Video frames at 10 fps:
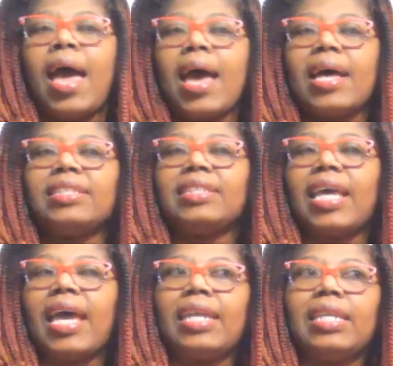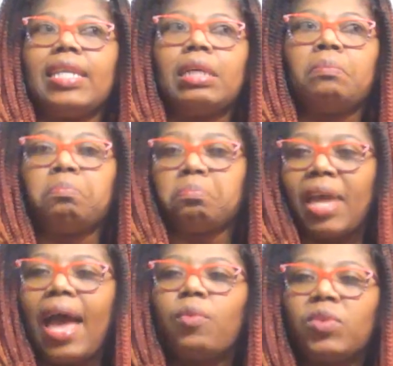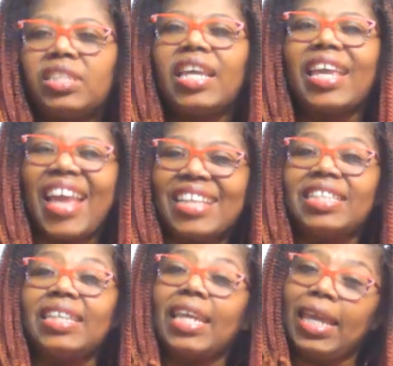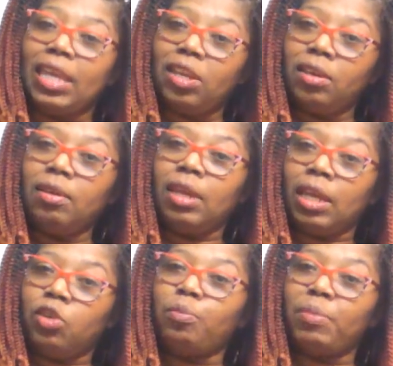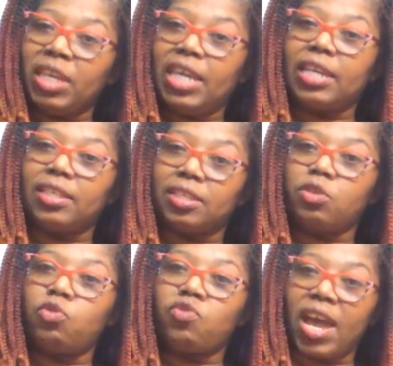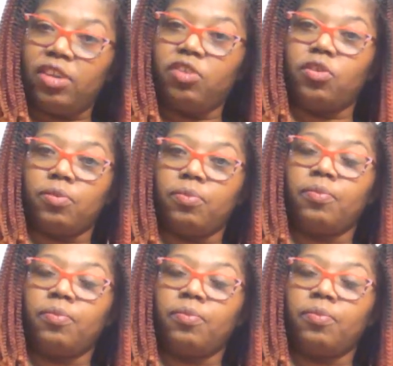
As an I would say as an intermediate writer,